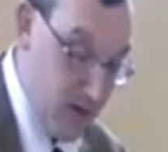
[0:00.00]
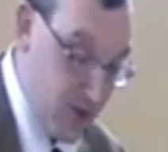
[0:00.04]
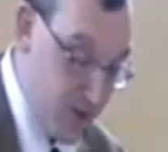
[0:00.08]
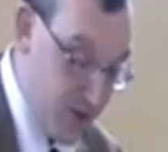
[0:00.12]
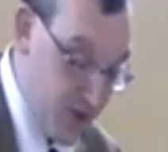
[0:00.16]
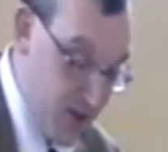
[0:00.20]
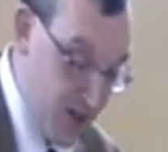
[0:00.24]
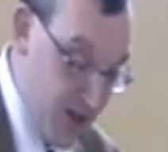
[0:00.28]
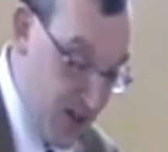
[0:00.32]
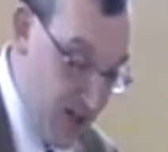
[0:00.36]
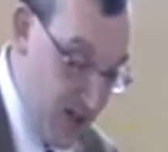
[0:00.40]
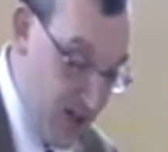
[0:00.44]

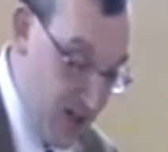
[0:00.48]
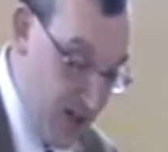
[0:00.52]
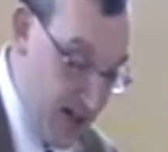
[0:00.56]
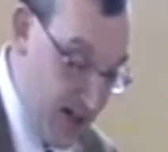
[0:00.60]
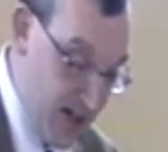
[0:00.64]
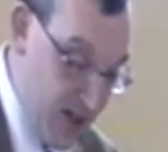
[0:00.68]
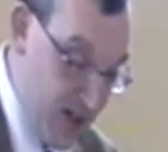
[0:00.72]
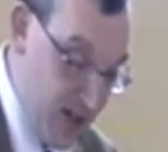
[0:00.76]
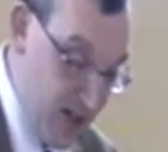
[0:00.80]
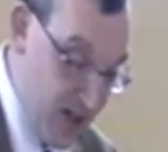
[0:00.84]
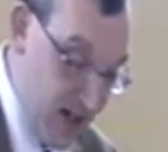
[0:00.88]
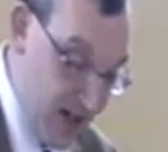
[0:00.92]
Sin
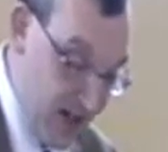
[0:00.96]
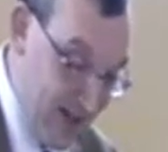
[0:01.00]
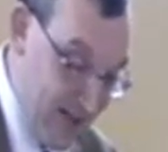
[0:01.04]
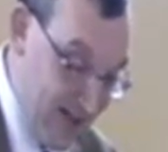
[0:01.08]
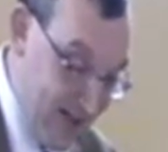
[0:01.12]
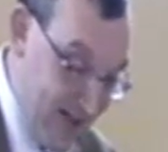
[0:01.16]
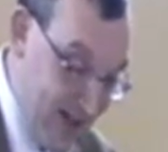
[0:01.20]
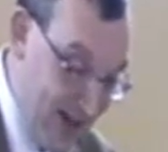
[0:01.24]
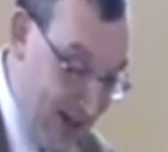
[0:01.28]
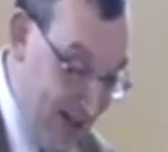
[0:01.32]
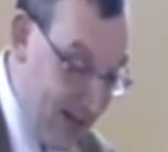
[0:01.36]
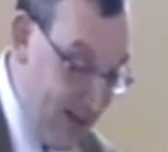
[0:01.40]
is
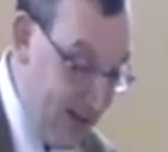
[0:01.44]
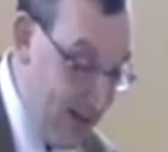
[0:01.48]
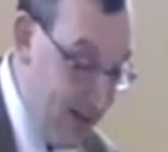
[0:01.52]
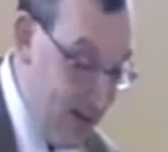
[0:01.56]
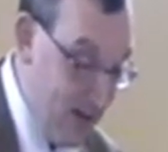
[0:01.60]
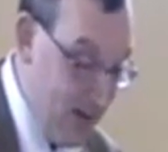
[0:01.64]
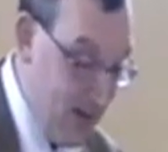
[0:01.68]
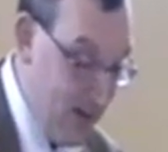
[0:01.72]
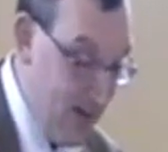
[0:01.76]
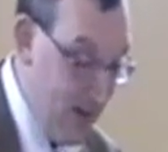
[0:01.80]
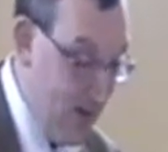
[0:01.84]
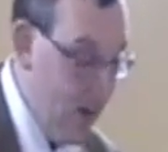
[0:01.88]
a
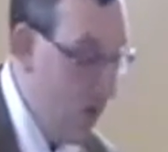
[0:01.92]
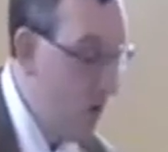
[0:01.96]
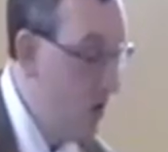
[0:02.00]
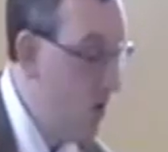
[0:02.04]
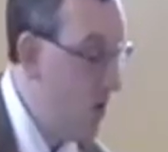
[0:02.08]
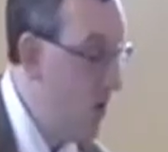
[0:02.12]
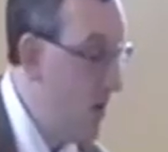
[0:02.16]
debt